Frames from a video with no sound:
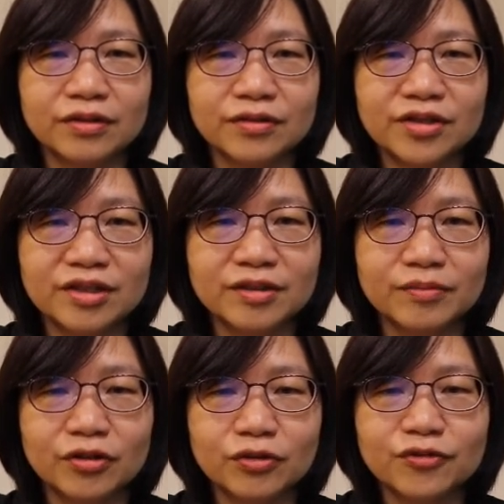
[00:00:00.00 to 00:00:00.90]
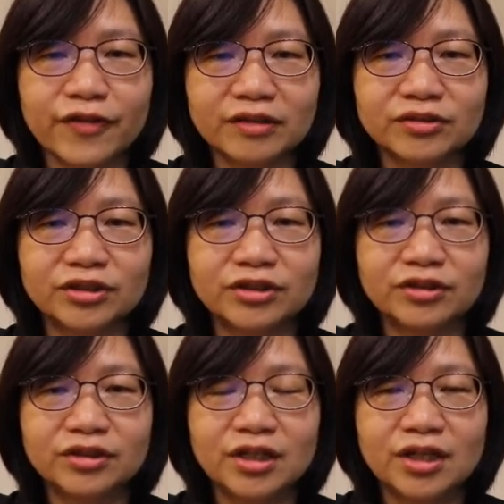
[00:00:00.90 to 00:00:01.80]
system loss factor,
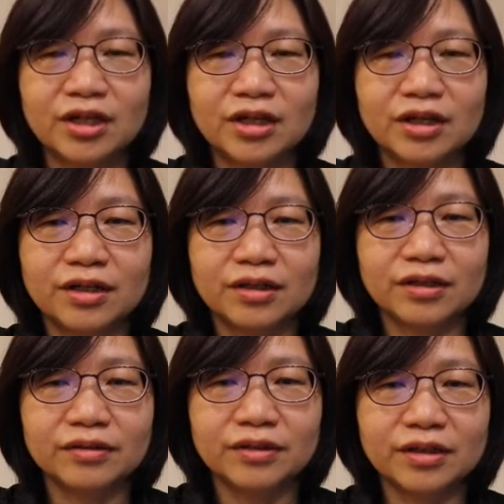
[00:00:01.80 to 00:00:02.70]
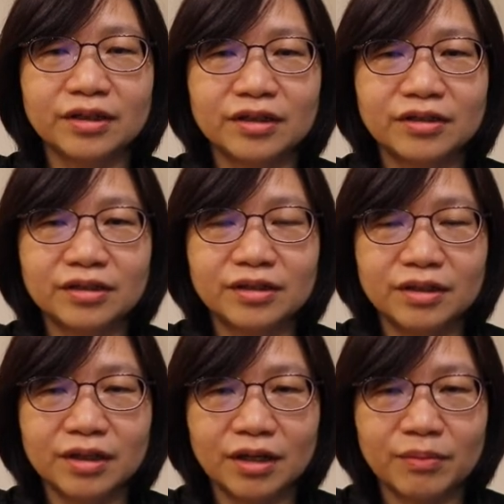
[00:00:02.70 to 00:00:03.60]
and then
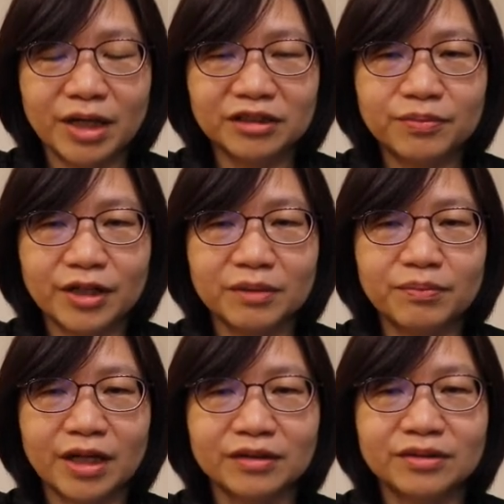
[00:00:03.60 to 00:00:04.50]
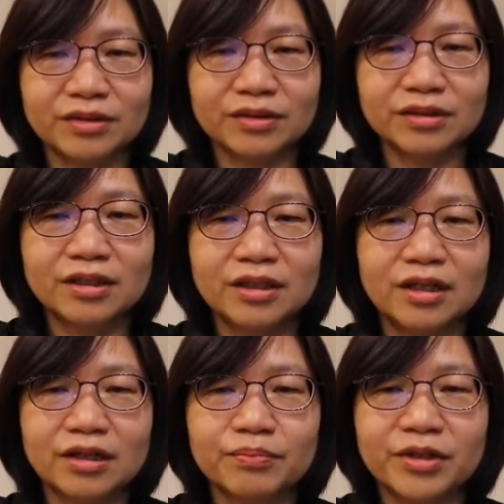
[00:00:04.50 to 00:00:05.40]
multiplied by the
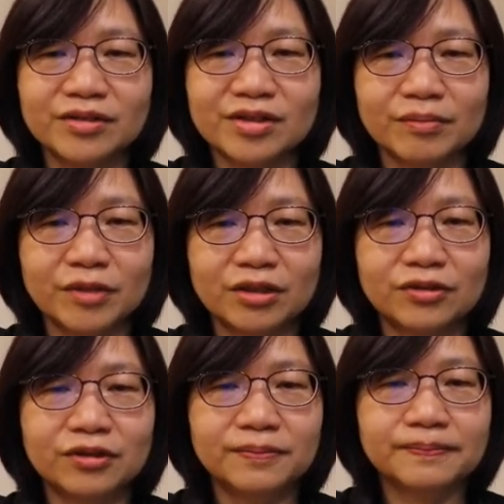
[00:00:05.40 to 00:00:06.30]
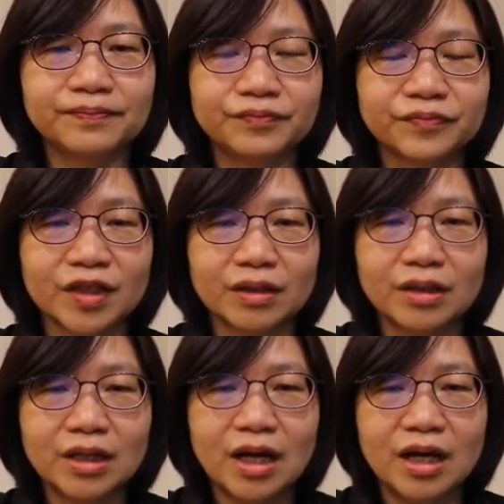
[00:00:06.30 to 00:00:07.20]
peak sum hour.
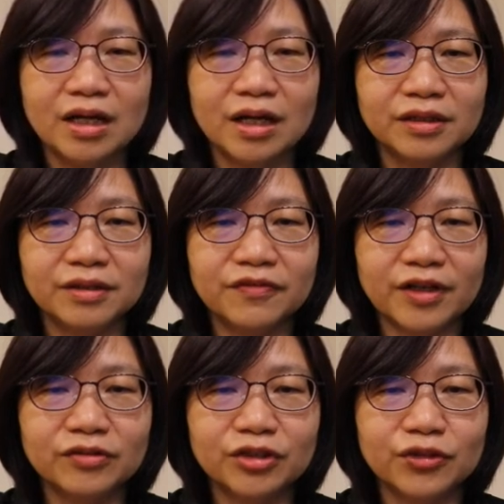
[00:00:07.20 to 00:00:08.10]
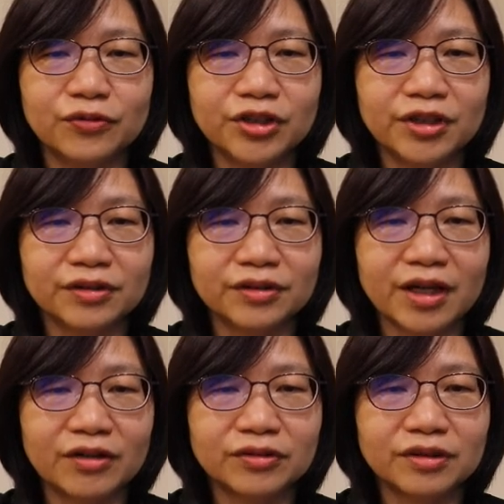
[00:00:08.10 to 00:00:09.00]
And then finally, we can
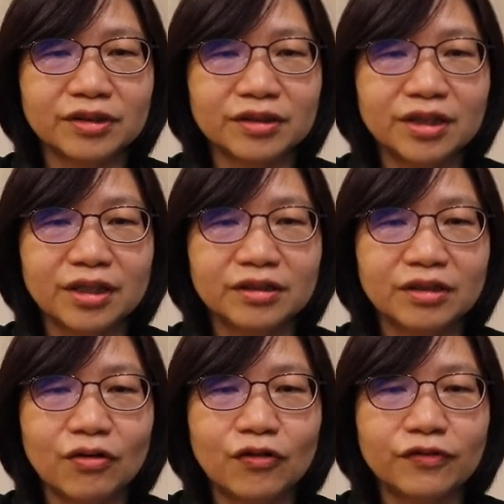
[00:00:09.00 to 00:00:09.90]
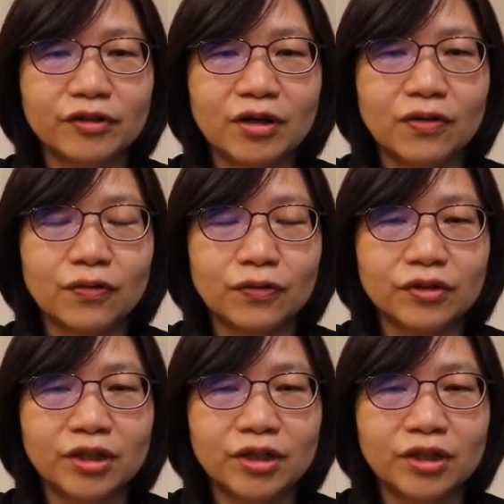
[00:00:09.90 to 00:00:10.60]
calculate the overall